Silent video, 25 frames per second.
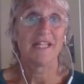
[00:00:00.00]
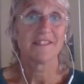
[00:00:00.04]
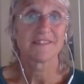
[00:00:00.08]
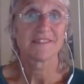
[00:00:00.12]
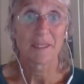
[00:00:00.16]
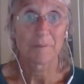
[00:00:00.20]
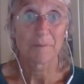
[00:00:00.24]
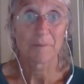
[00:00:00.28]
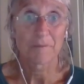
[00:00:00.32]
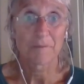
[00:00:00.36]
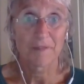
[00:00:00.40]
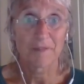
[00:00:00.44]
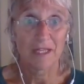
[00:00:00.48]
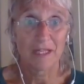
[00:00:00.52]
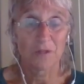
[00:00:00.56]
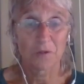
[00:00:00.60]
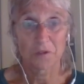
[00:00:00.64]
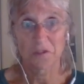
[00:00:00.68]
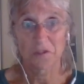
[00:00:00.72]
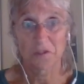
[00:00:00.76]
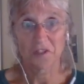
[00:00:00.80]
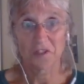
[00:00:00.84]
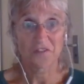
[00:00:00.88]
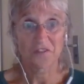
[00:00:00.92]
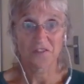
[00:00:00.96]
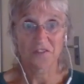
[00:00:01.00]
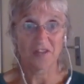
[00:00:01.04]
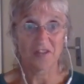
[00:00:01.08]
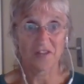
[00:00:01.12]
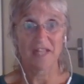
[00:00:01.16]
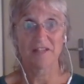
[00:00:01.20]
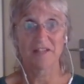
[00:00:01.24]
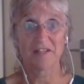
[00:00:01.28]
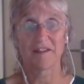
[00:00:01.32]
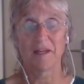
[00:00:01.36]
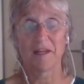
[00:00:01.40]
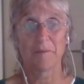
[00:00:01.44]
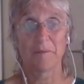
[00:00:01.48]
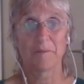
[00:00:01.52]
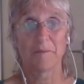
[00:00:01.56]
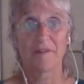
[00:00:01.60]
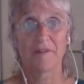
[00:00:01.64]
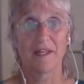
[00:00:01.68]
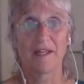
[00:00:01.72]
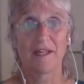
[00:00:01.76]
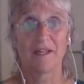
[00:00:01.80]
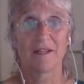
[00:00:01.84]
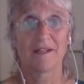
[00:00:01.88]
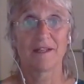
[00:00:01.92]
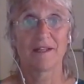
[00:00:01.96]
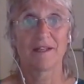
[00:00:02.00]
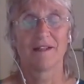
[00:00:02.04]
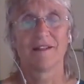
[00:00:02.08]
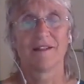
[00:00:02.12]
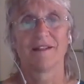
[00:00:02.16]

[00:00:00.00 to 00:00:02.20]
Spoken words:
something or not saying something,